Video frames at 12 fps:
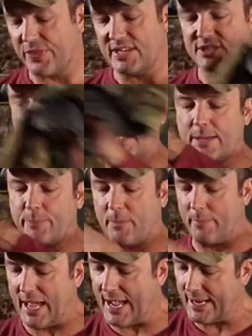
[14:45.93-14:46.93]
thin sleeping
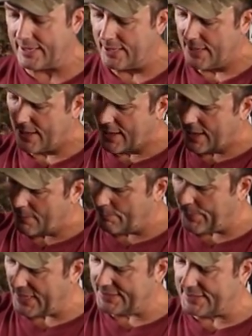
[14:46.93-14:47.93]
bag,
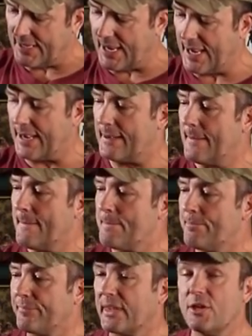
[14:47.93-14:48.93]
but
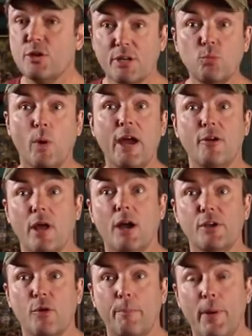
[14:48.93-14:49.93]
you can wear it
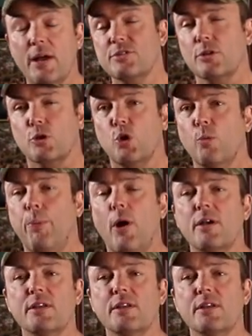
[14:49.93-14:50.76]
under a poncho. The cool part